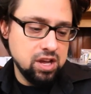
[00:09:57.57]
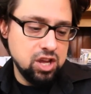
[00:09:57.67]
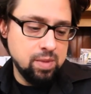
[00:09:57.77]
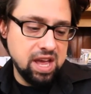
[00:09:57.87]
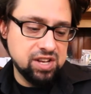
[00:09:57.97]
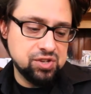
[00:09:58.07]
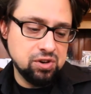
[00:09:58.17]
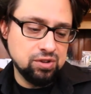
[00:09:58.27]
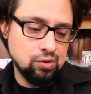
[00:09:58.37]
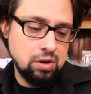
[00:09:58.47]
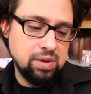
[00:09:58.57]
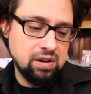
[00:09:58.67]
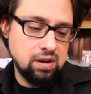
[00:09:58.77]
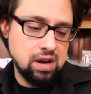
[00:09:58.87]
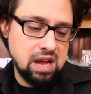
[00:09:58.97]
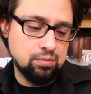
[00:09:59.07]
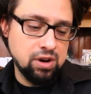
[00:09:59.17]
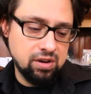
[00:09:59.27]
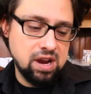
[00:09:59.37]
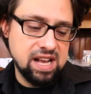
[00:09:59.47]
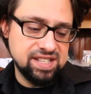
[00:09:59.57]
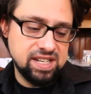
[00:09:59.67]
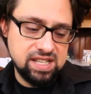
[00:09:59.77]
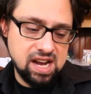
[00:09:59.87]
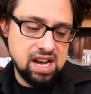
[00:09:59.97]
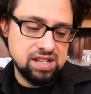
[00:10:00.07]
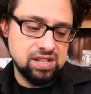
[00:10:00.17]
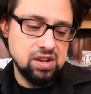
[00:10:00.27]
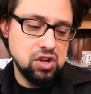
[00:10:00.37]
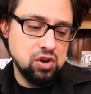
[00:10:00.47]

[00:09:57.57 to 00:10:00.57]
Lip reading: You may exert Glory Bringer as it attacks.